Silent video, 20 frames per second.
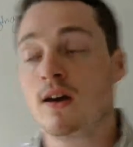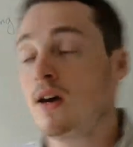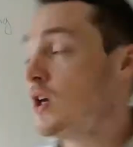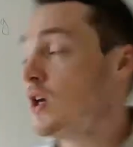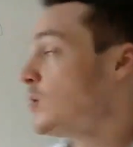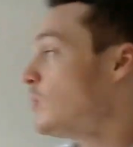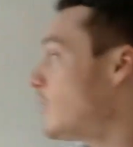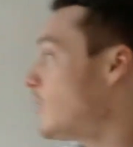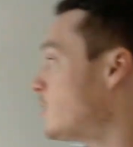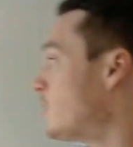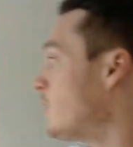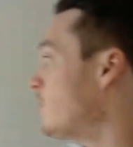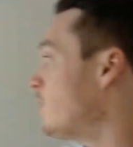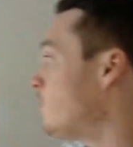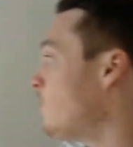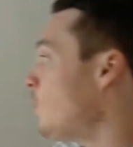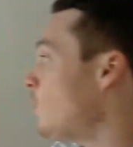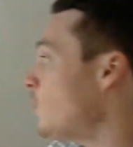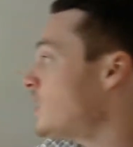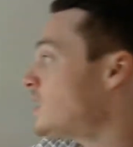You want to
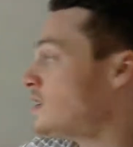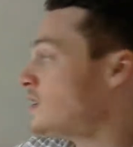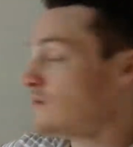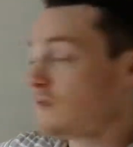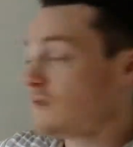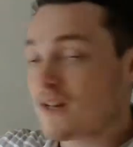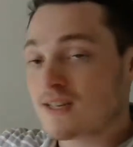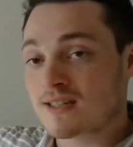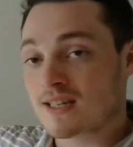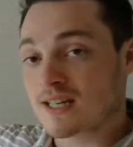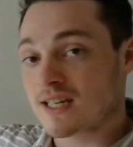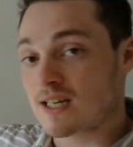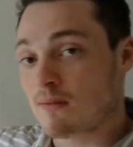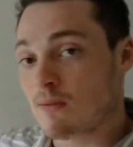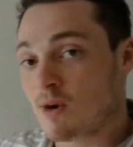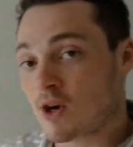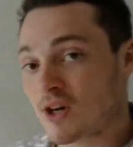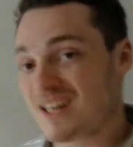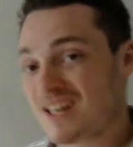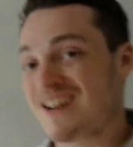avoid investing at a
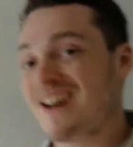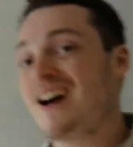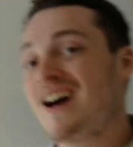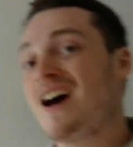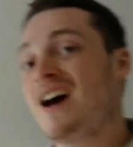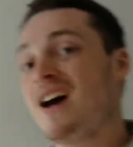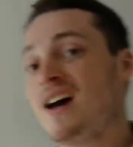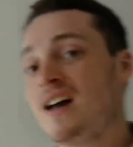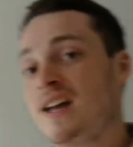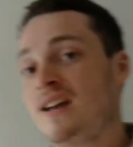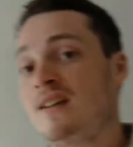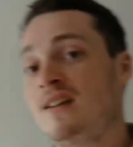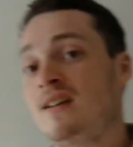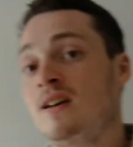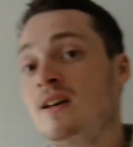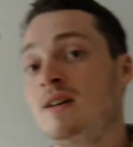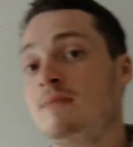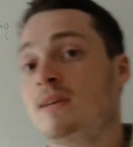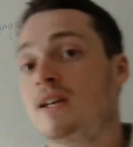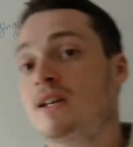market high
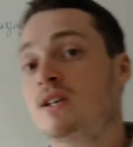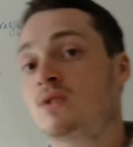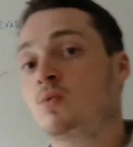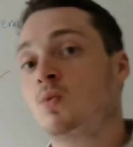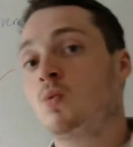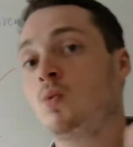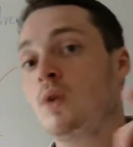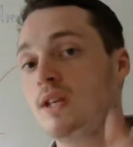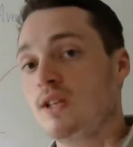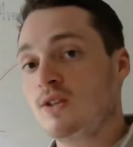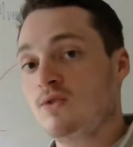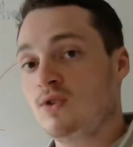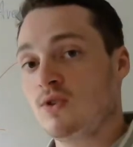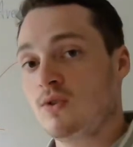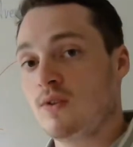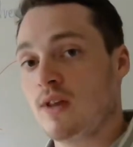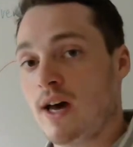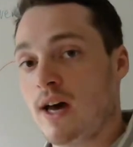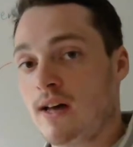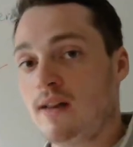because when you do
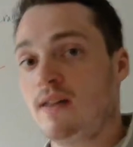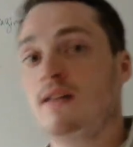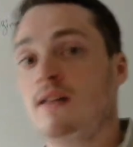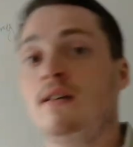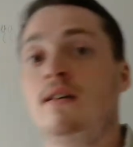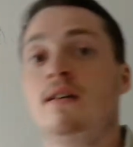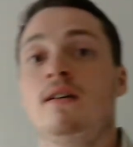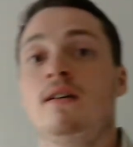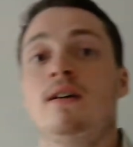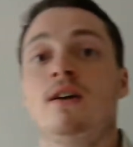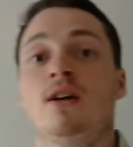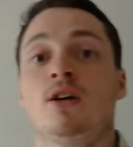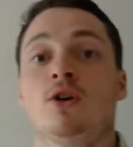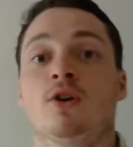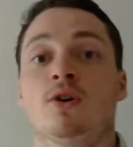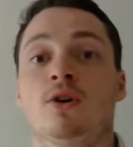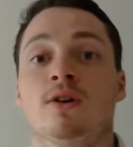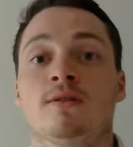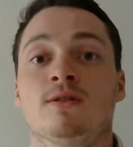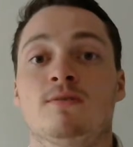that,
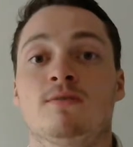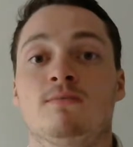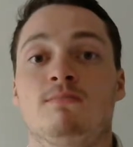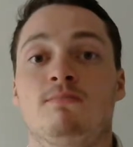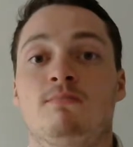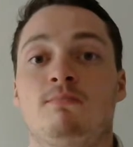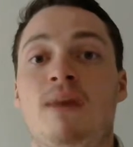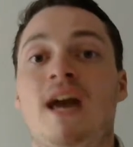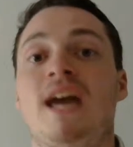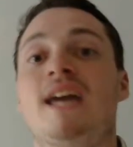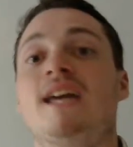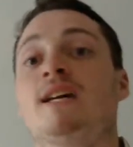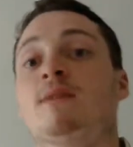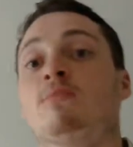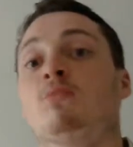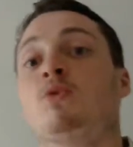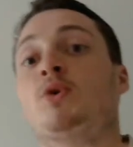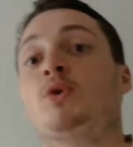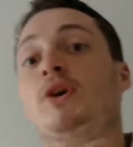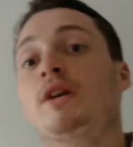you're paying a
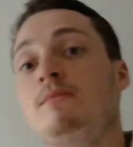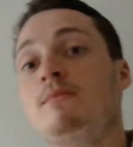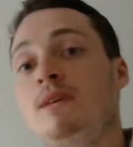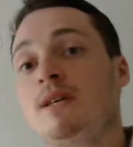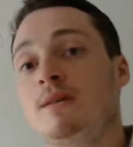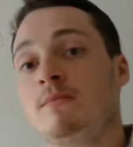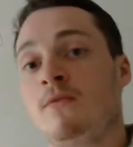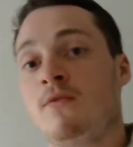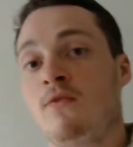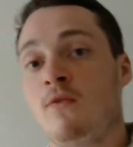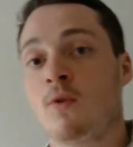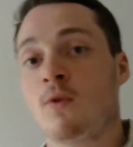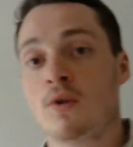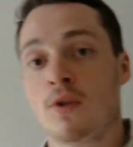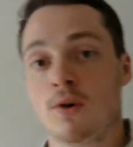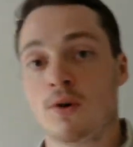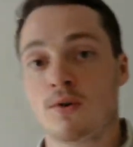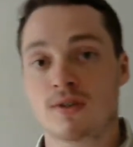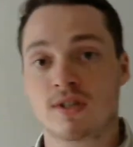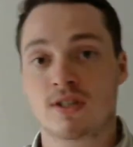premium for
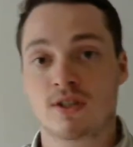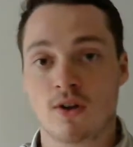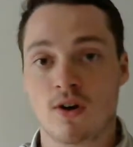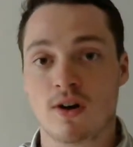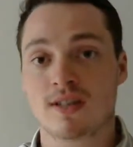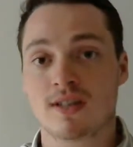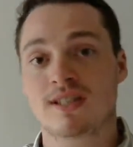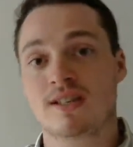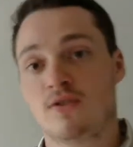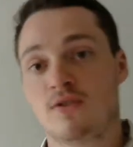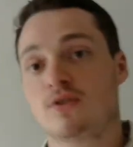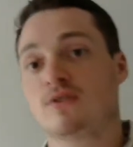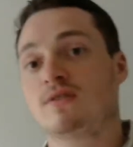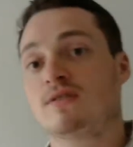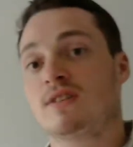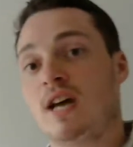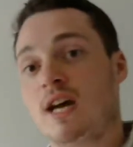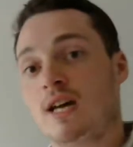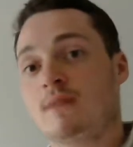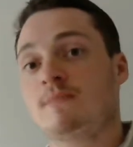those stocks and other
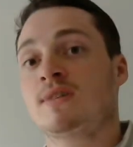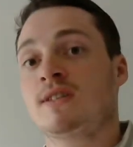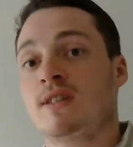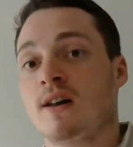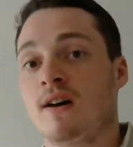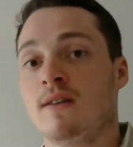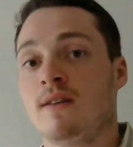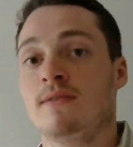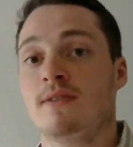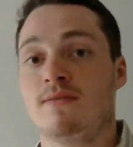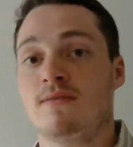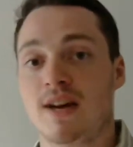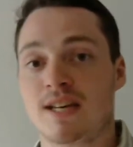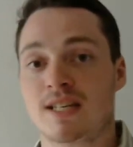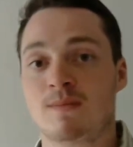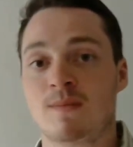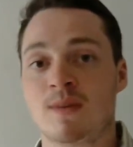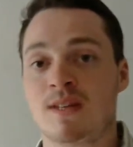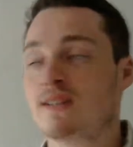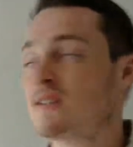types of
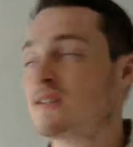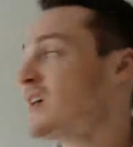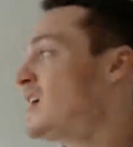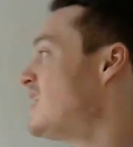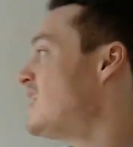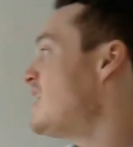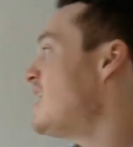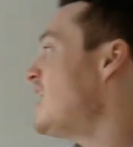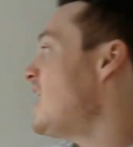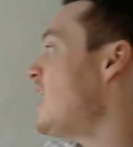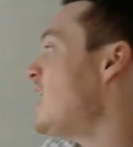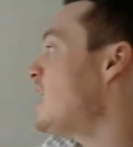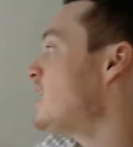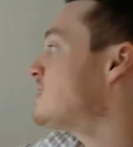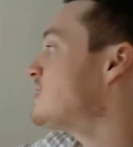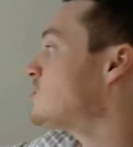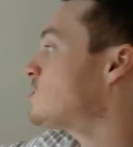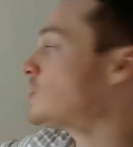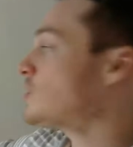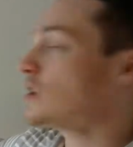investments,
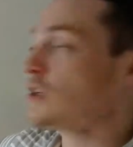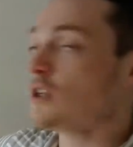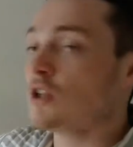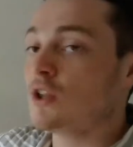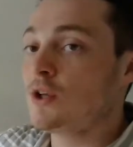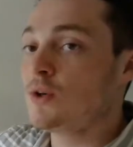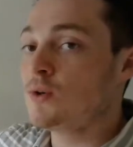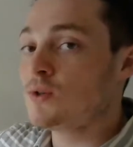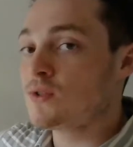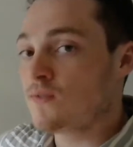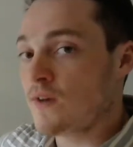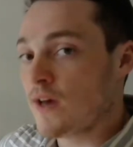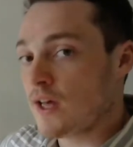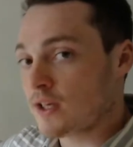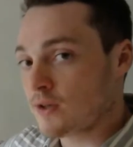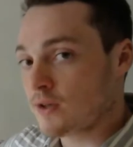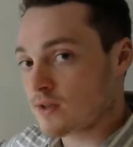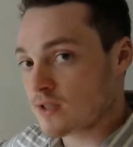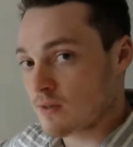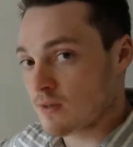and they're going to lose
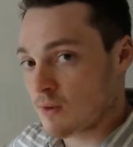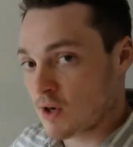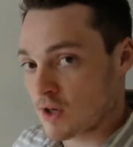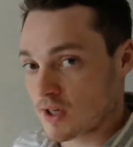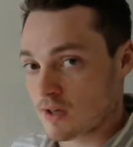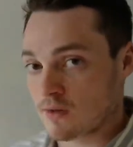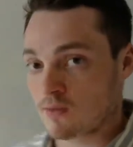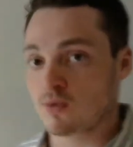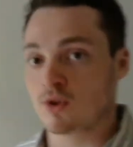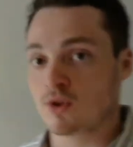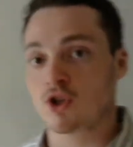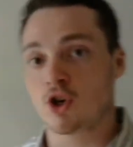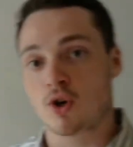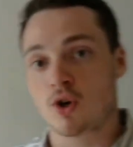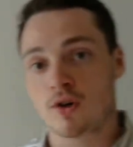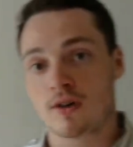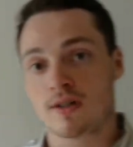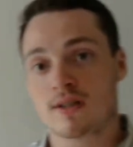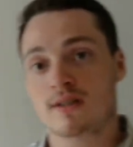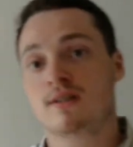value as the market
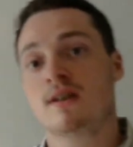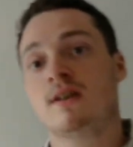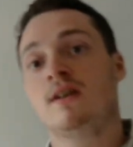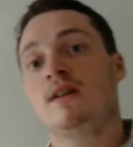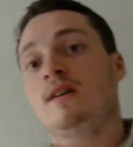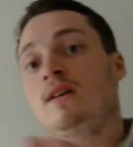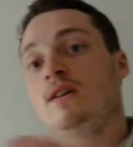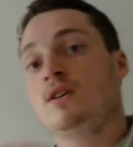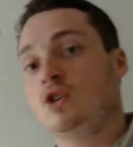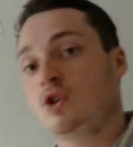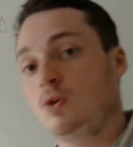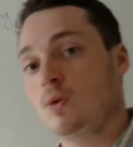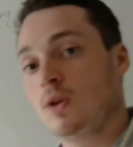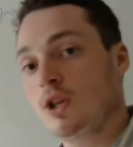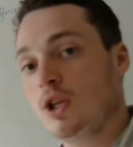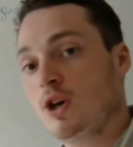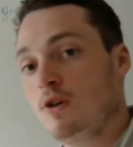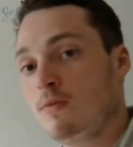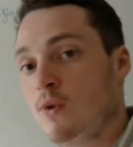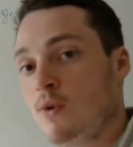returns to a
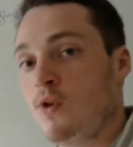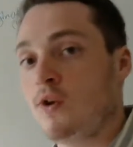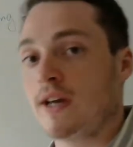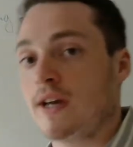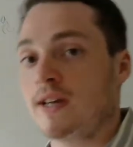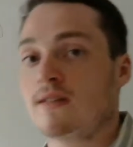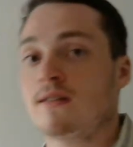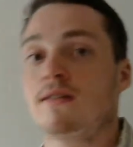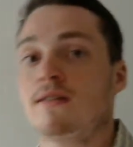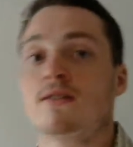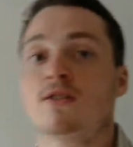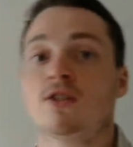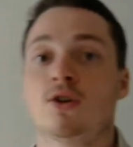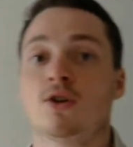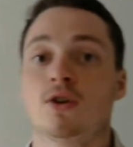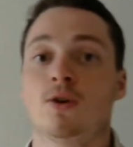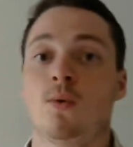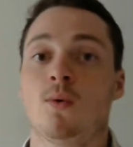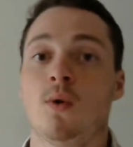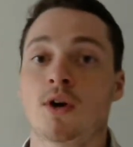low point. So
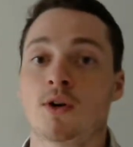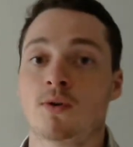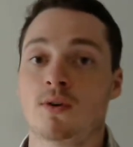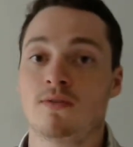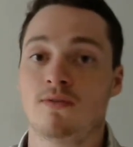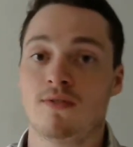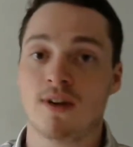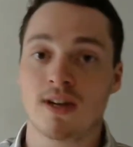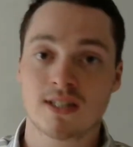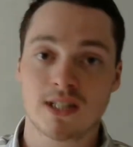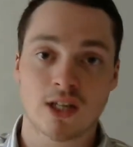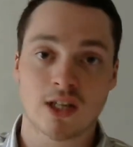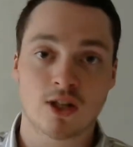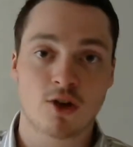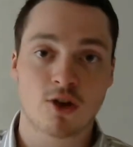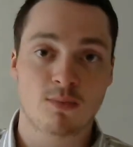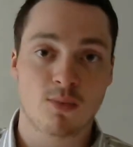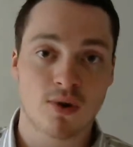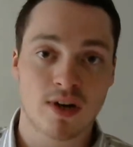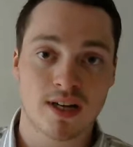you want to invest at low
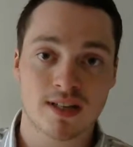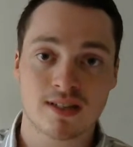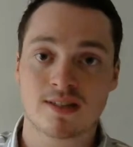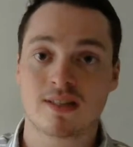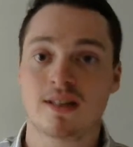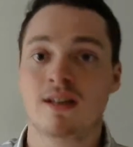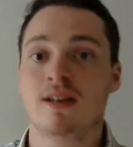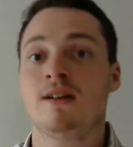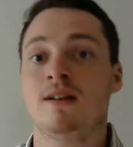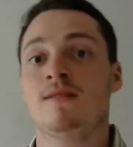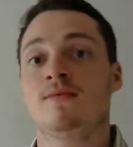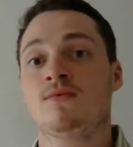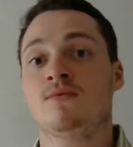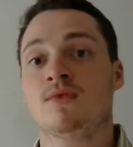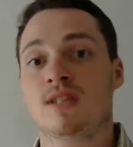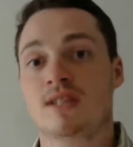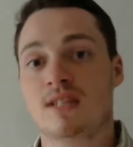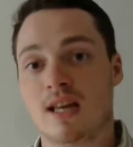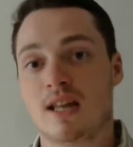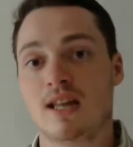points,
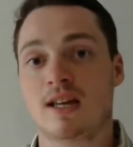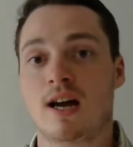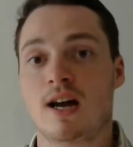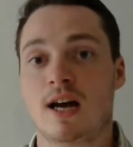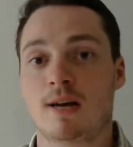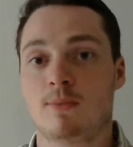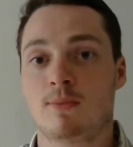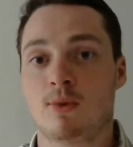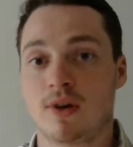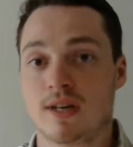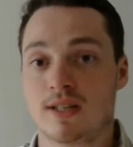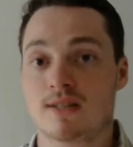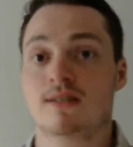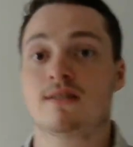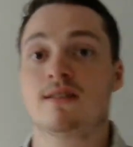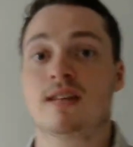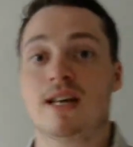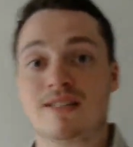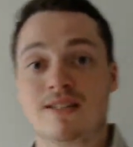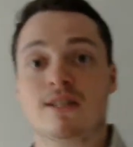sell at high points.
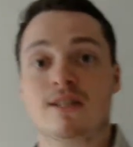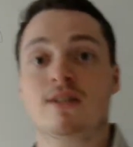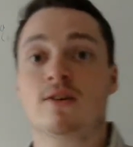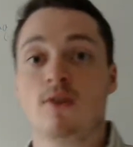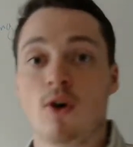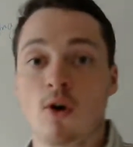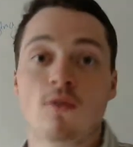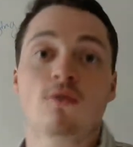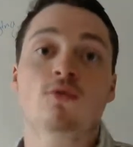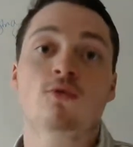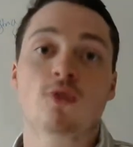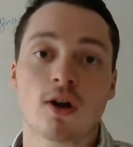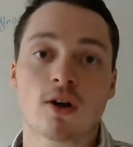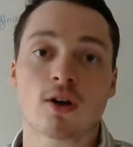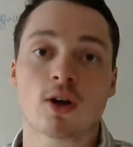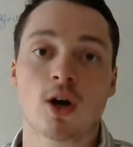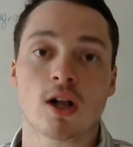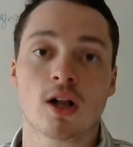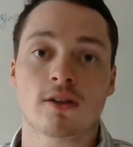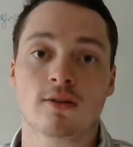That's the overall
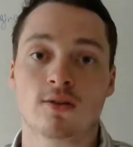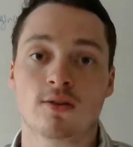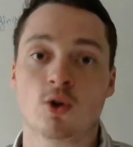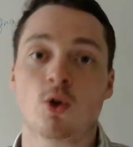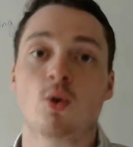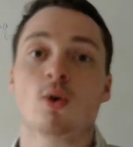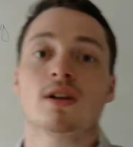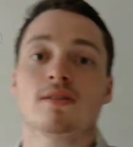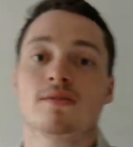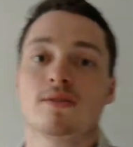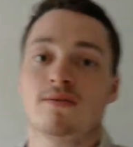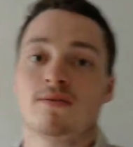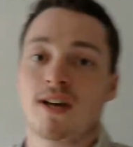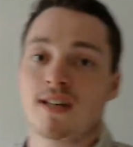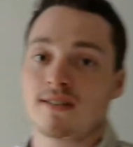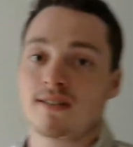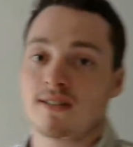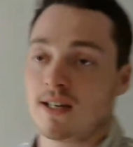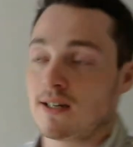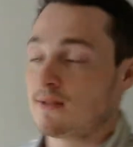goal of
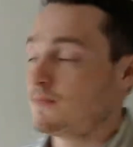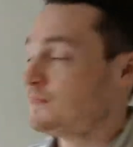investing.